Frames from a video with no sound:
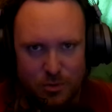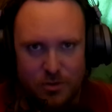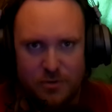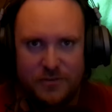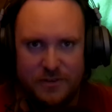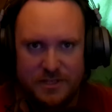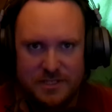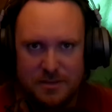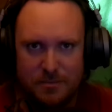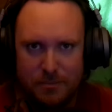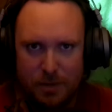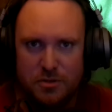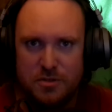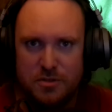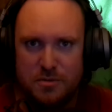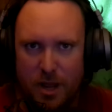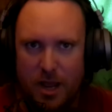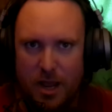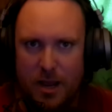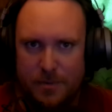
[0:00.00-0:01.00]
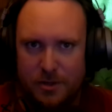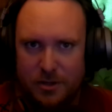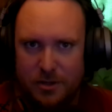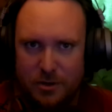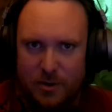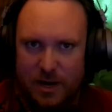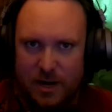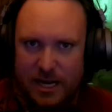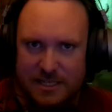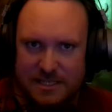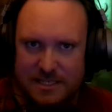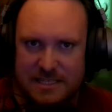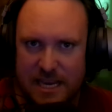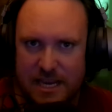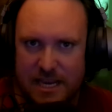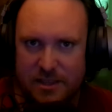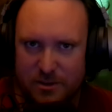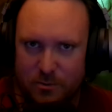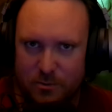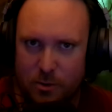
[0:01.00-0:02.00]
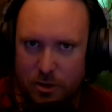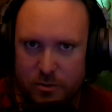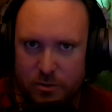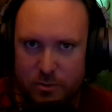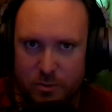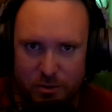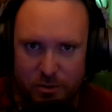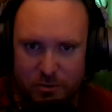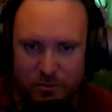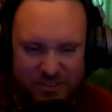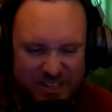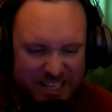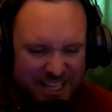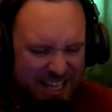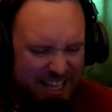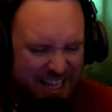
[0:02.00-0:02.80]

roof is the most popular way to say the word roof.